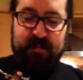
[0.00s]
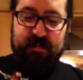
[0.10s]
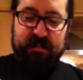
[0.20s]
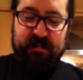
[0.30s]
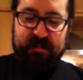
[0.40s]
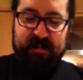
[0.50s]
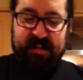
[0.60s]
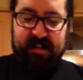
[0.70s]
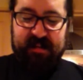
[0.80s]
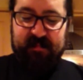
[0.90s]

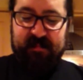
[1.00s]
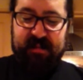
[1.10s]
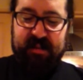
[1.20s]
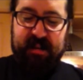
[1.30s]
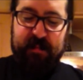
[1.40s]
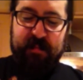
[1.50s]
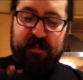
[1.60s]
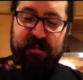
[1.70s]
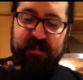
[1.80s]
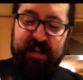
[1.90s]
What? I'll get a bit
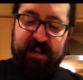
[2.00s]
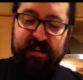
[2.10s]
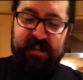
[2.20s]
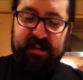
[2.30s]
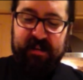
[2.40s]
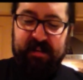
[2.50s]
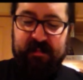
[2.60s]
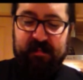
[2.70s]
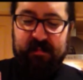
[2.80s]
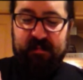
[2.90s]
more of that
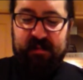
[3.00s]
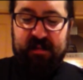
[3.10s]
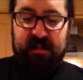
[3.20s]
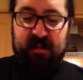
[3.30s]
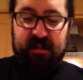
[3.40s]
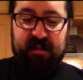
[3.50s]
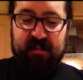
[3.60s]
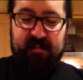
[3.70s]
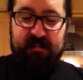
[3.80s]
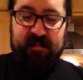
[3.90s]
stock
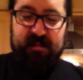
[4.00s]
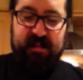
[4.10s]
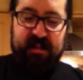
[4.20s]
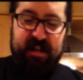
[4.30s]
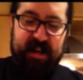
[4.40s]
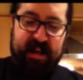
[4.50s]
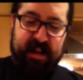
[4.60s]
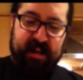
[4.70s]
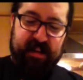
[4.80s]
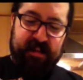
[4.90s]

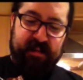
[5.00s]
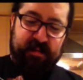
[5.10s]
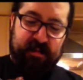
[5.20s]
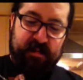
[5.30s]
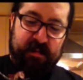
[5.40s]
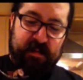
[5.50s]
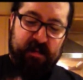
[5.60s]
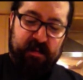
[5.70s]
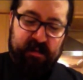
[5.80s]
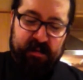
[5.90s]
thing.
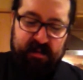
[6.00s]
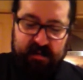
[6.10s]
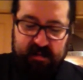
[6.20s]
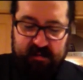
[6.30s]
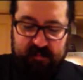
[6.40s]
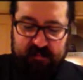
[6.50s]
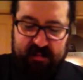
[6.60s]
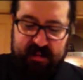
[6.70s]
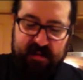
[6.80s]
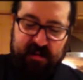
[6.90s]
Oh,
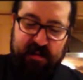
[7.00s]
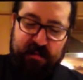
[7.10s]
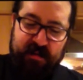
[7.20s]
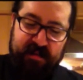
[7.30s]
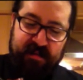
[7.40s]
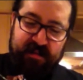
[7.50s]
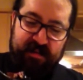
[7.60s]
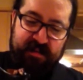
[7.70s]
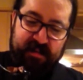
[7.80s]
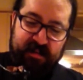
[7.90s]
come on.
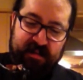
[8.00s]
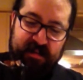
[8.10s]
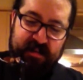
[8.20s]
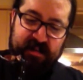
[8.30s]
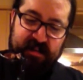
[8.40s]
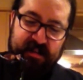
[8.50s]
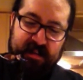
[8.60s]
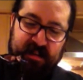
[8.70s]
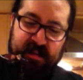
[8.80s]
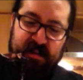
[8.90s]
Just get
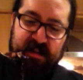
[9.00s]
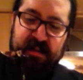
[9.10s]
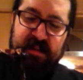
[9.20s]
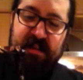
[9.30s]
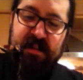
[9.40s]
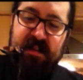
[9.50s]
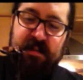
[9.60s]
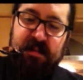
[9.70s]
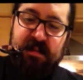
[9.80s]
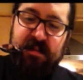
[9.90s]
a good
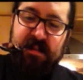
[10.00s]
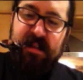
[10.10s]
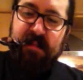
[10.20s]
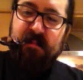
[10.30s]
lump.